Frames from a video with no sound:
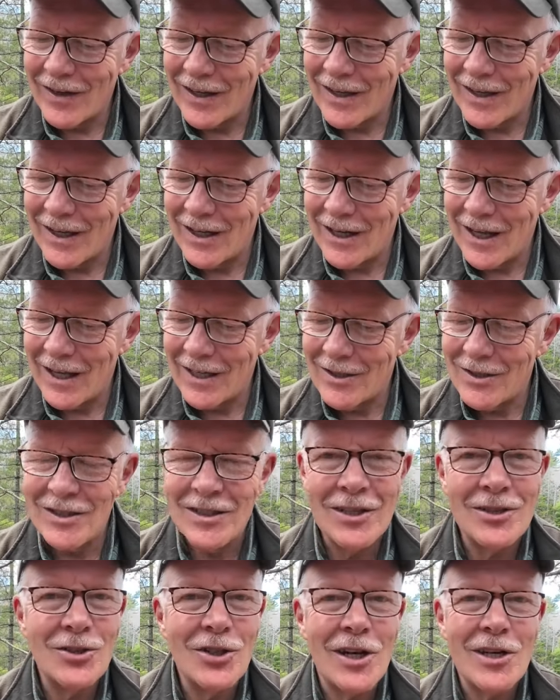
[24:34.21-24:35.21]
Again, I'd
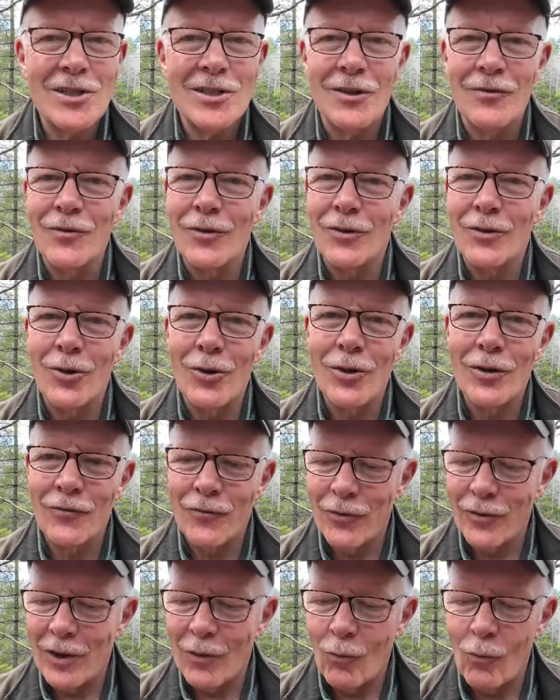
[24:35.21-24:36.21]
suggest if you're looking
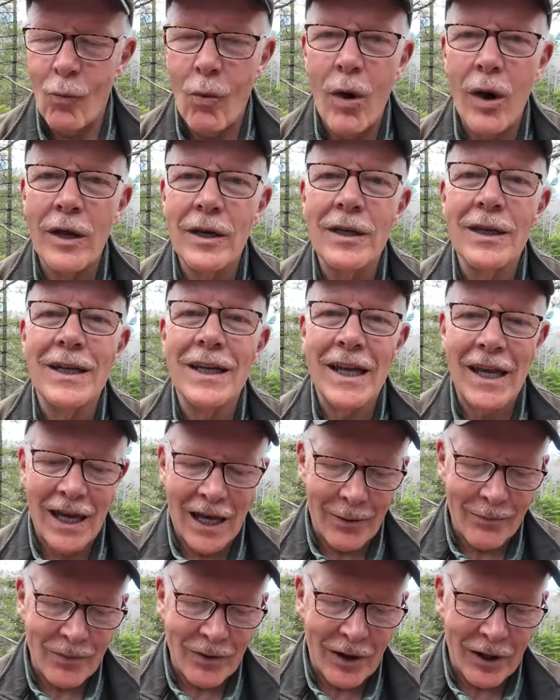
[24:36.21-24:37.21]
for the one
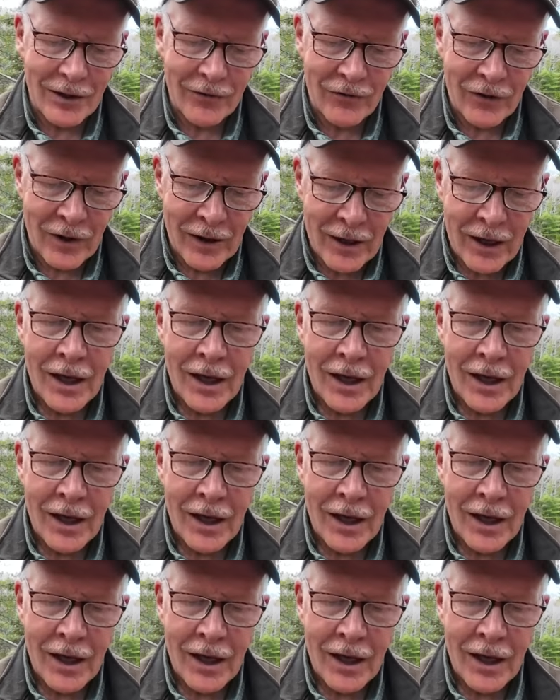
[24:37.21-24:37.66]
camp knife,